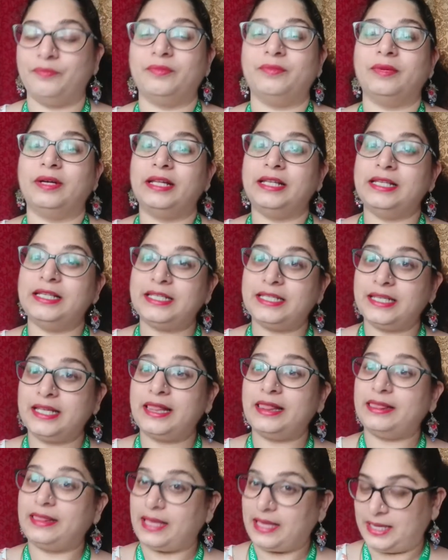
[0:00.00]
a Little
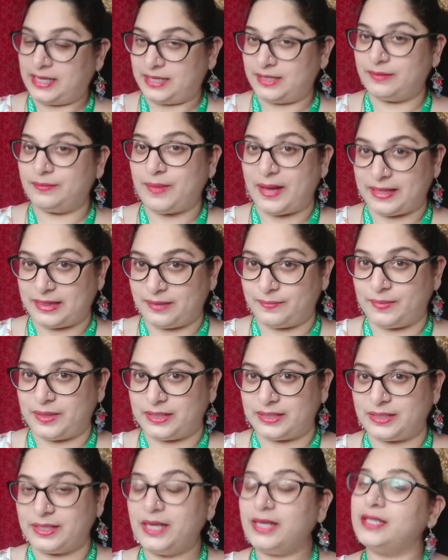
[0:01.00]
Thinker
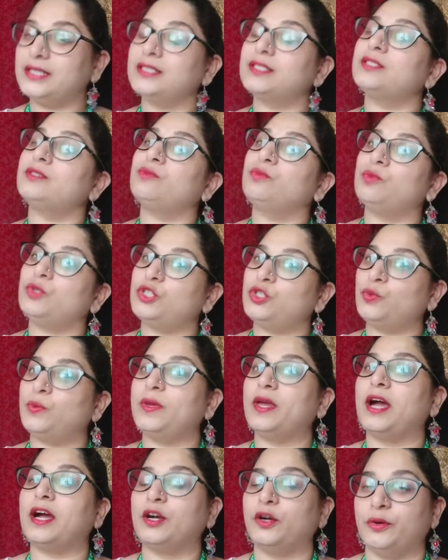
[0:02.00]
Mathematics, which we
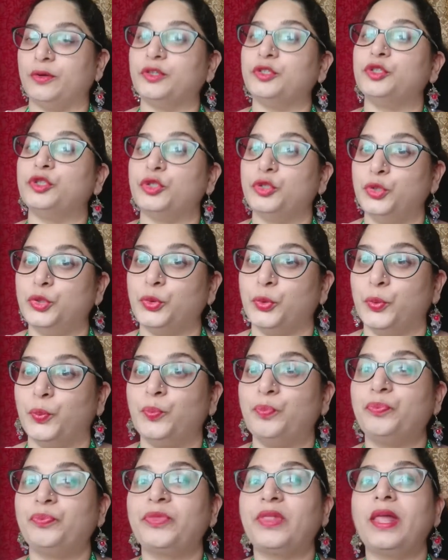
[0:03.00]
are going to do.
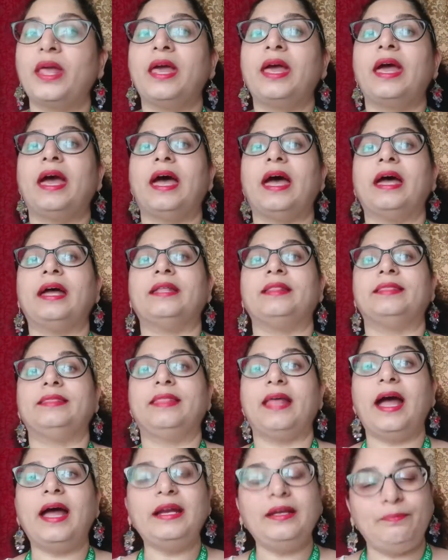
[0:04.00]
And
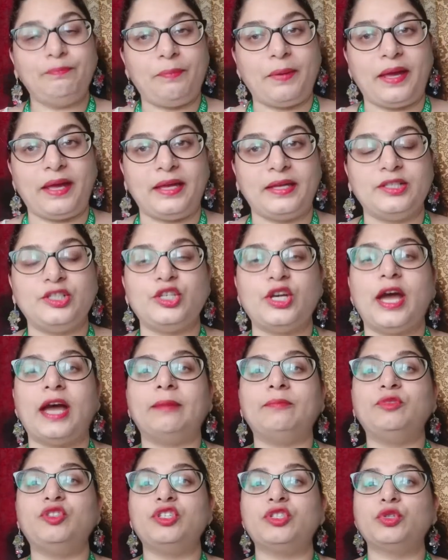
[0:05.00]
that page,
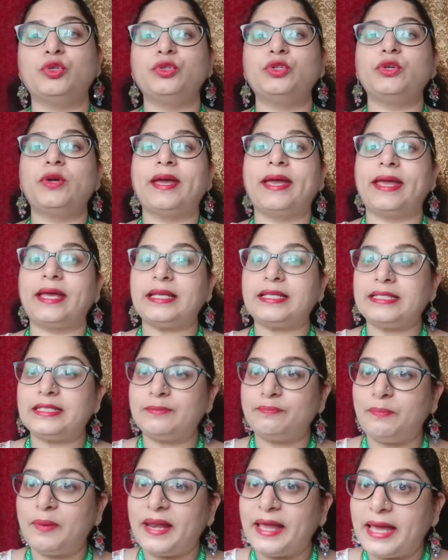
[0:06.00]
I'm just going to
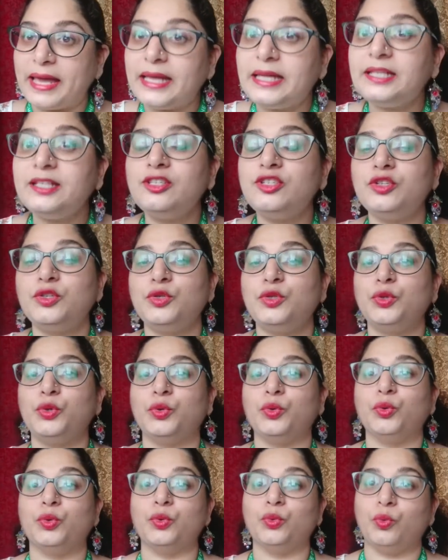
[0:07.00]
explain to you
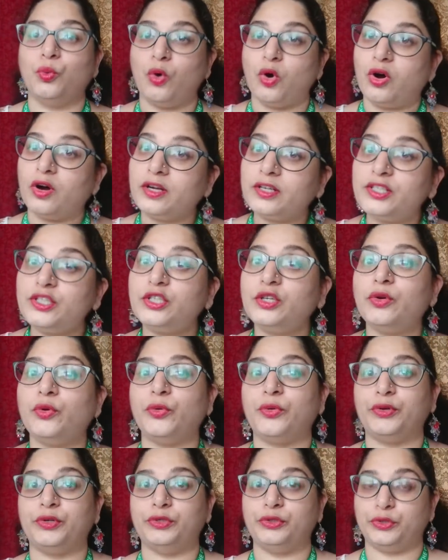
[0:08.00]
what you're
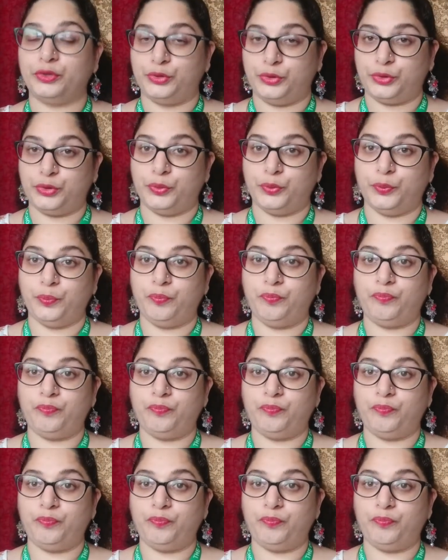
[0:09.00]
going to do.